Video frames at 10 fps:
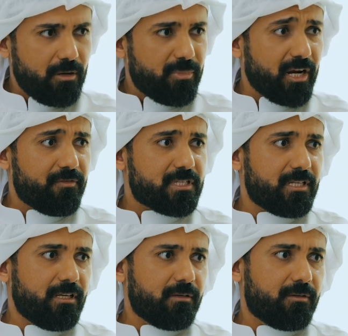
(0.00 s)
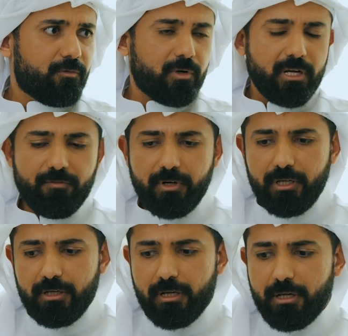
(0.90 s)
privacy for
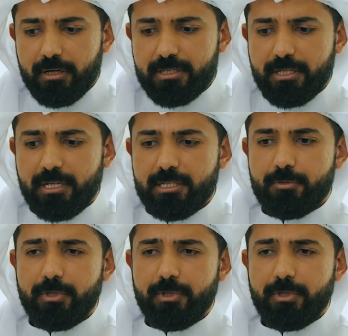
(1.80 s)
every residence.